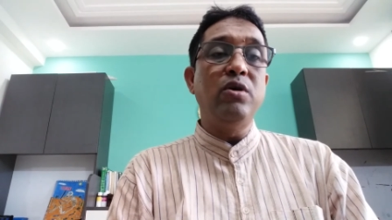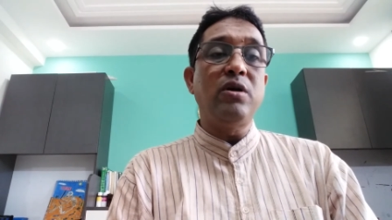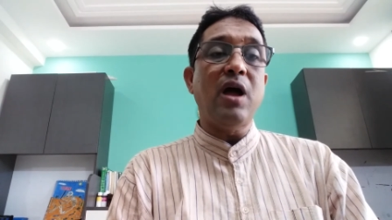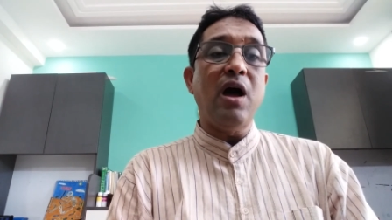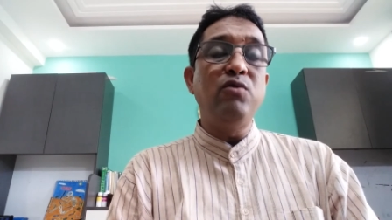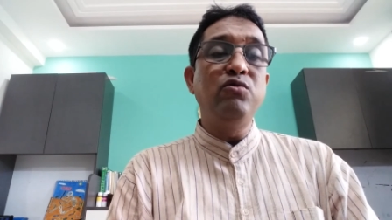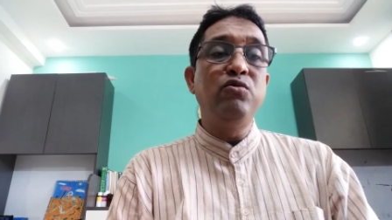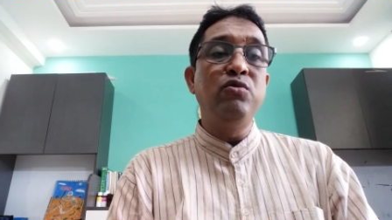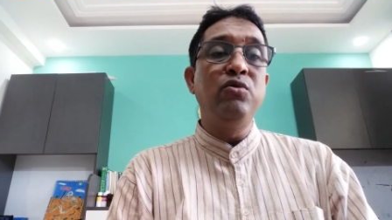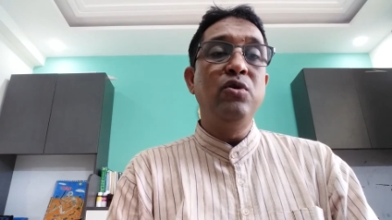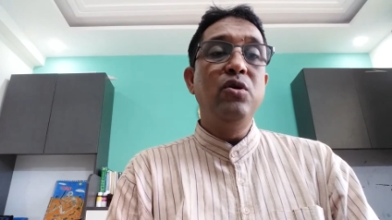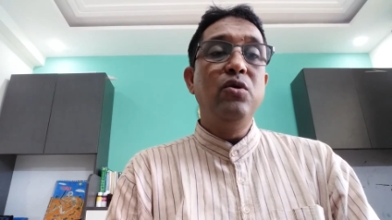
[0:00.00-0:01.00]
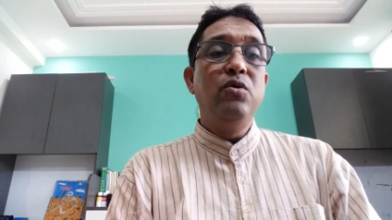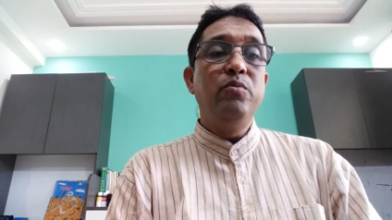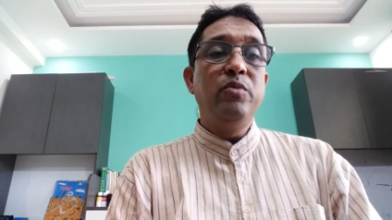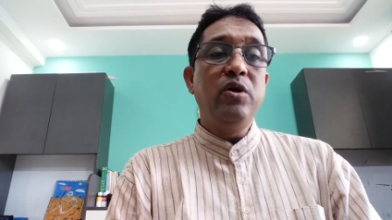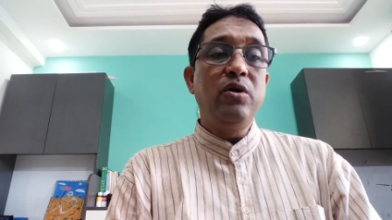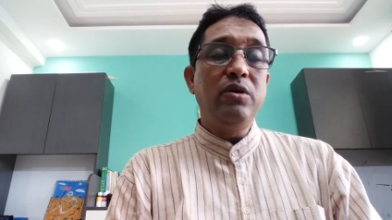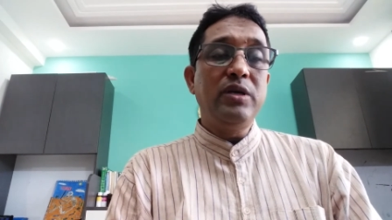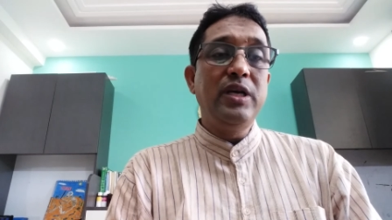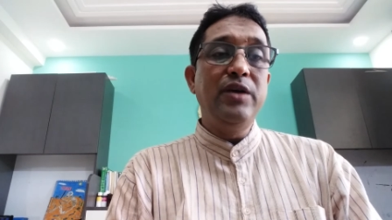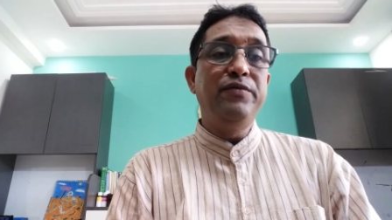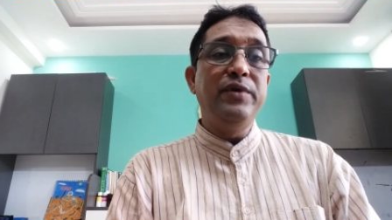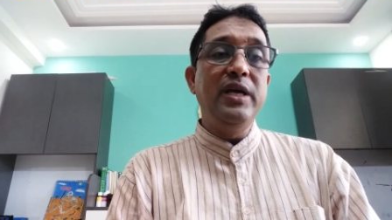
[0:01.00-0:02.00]
or how to
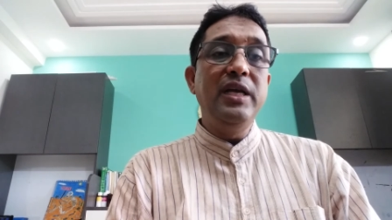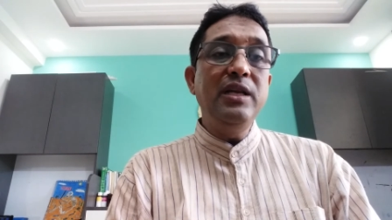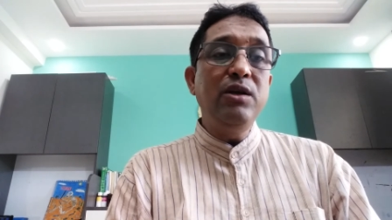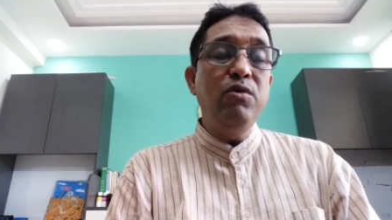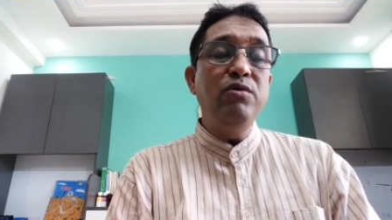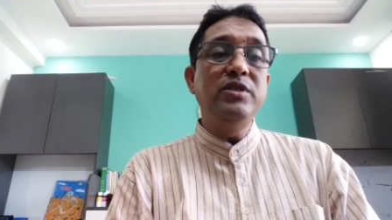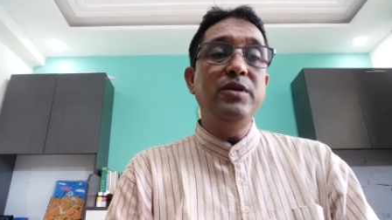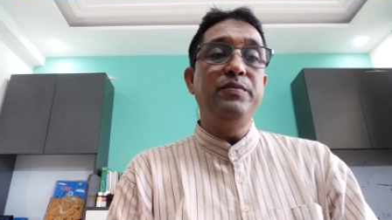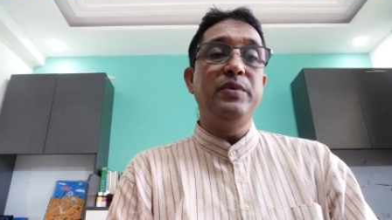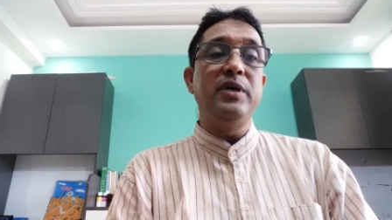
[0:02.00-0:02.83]
give inclusive